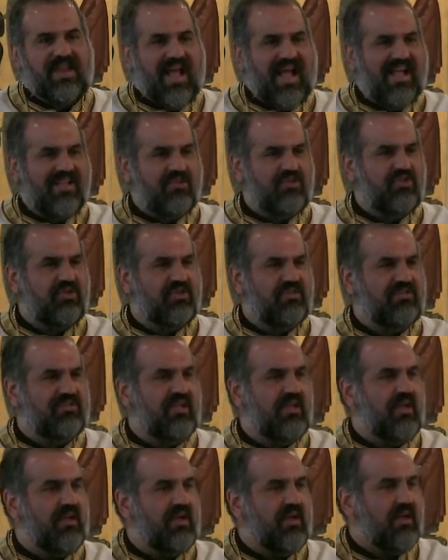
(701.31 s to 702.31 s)
Not just
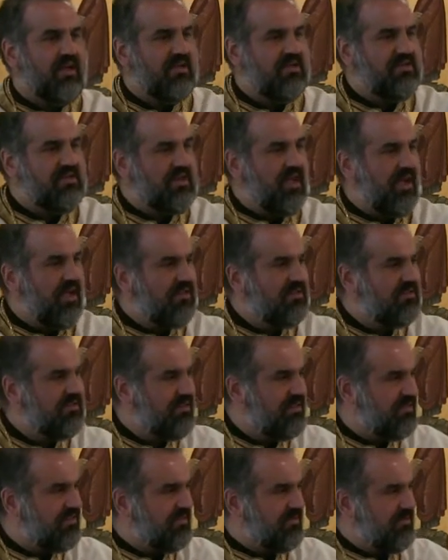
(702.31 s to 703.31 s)

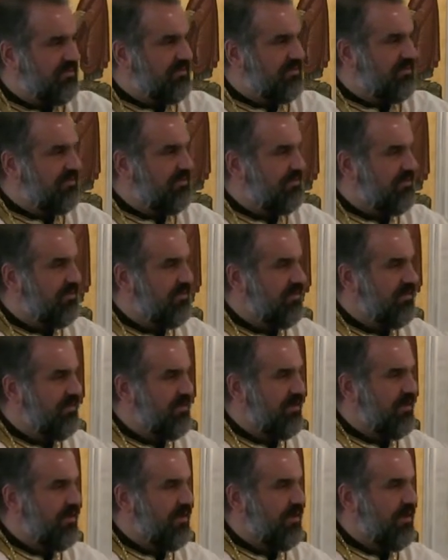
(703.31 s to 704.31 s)
dozens
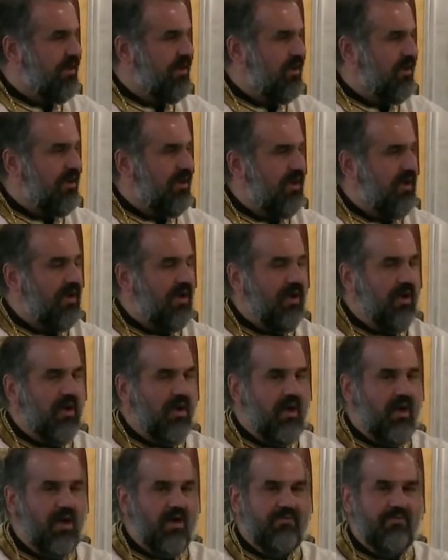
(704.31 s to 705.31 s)

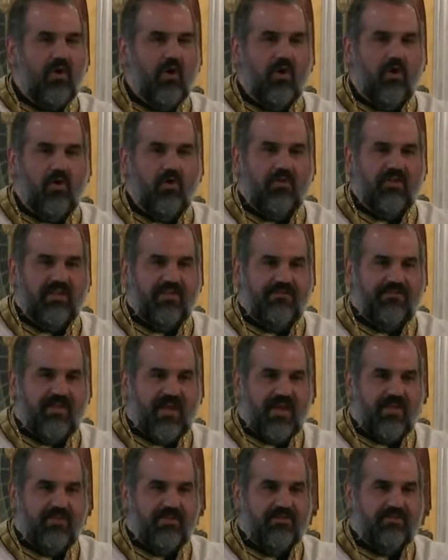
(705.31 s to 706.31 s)
of holy
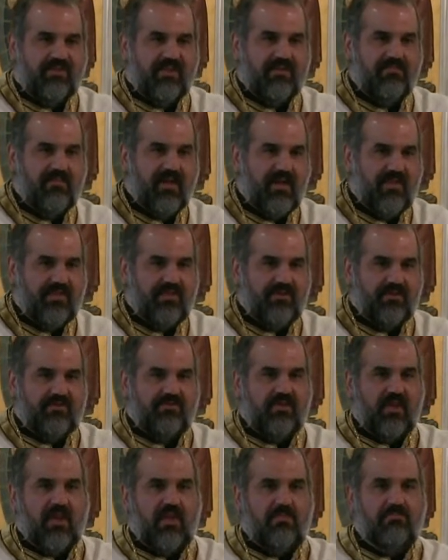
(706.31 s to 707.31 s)
fathers and
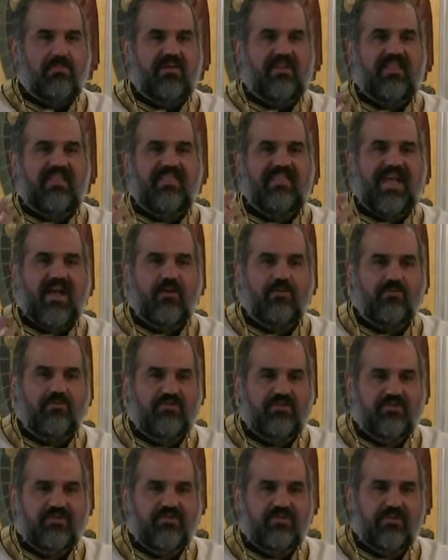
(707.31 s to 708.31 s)
mothers, but
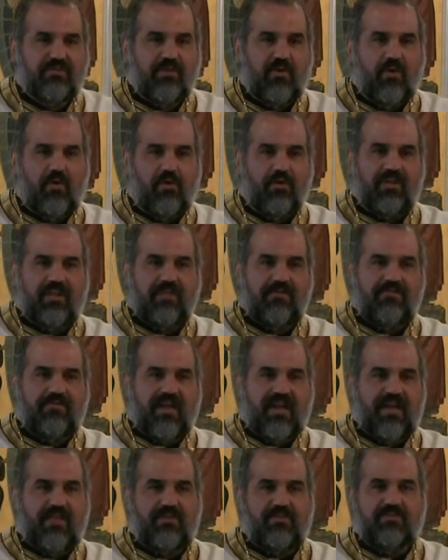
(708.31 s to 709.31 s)
thousands of holy
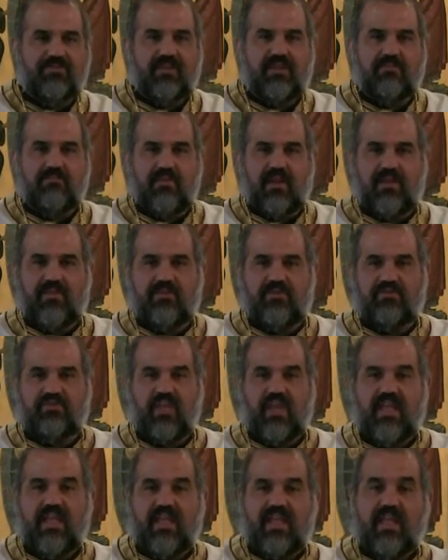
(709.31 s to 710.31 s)
fathers and
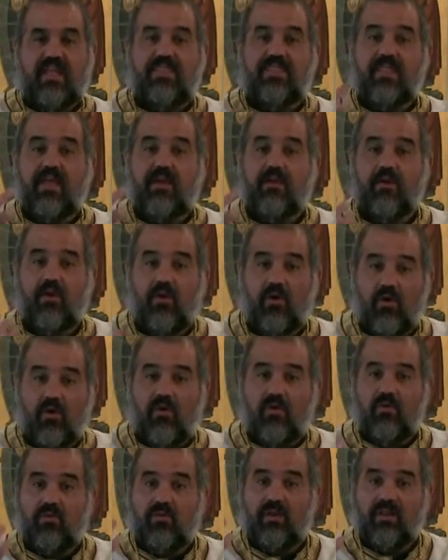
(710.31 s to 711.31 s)
mothers in their
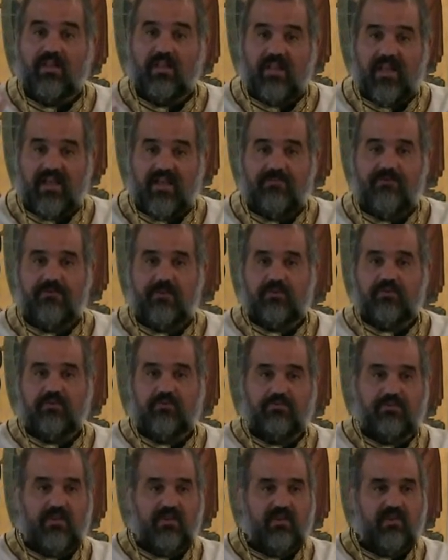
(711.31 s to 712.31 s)
own life
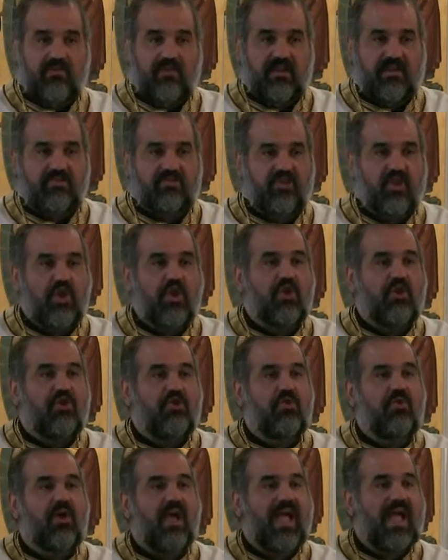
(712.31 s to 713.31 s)
experience
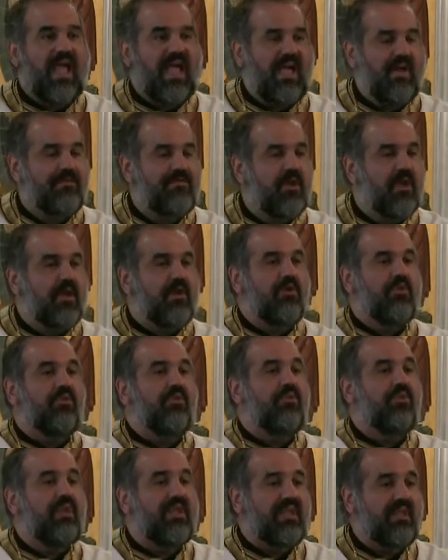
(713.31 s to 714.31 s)
who have
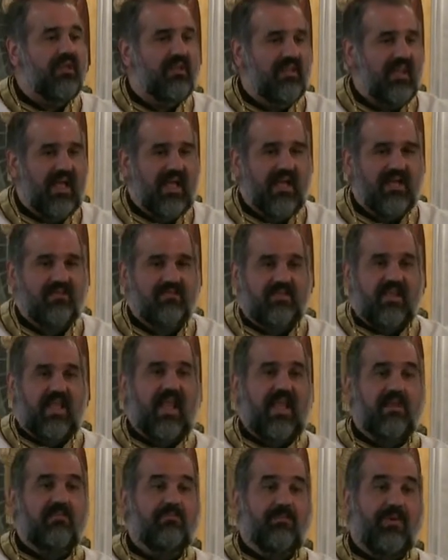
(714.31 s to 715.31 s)
realized
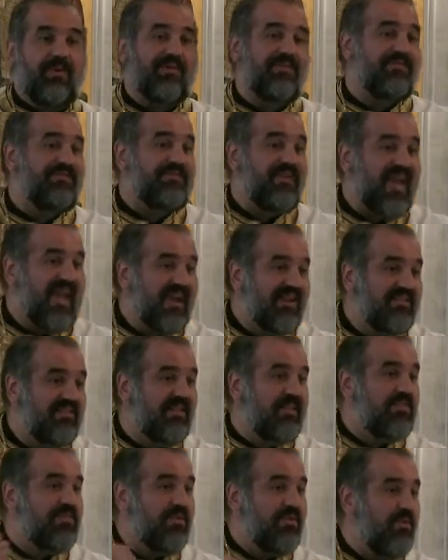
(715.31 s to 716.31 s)
and
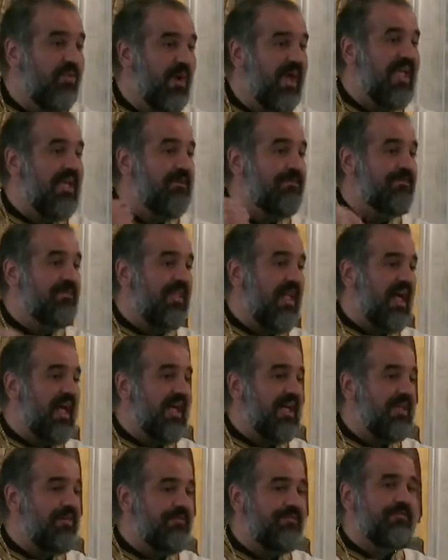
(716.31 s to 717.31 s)
perfected the way of
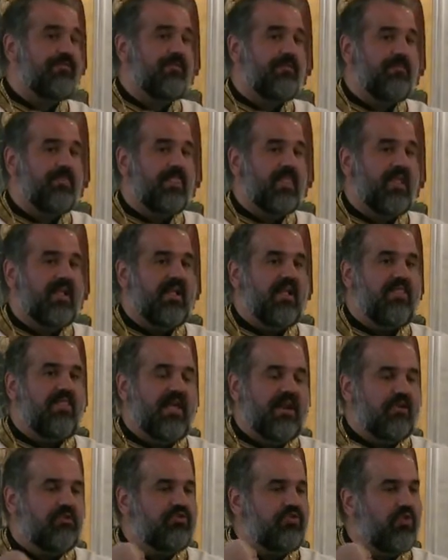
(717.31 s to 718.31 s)
life
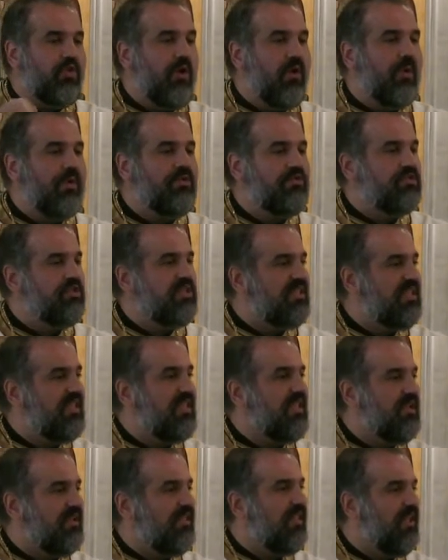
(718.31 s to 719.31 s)
that is going to
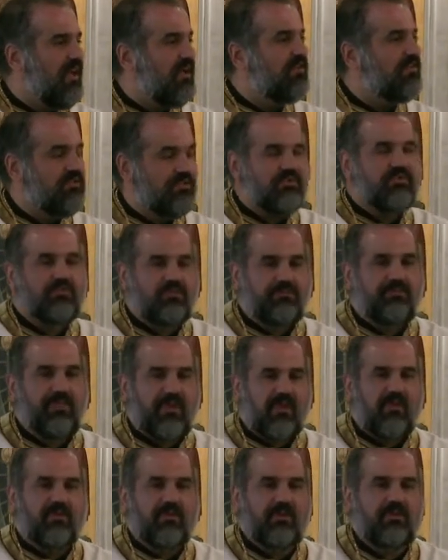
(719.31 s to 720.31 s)
heal us
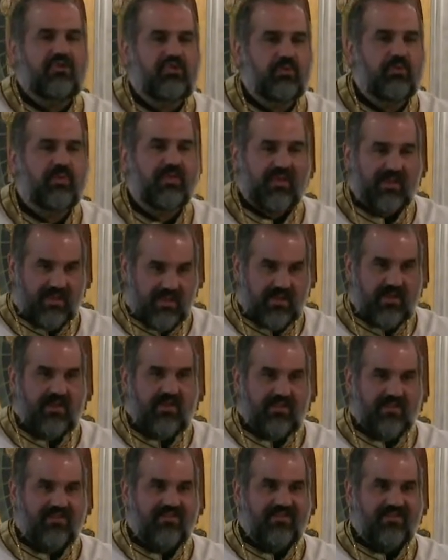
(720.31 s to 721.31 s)

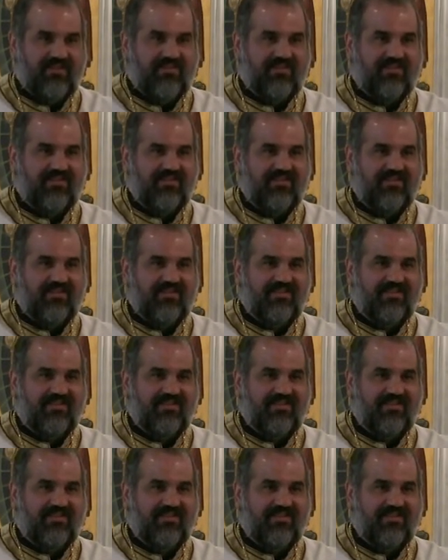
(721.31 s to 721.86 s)
spiritually.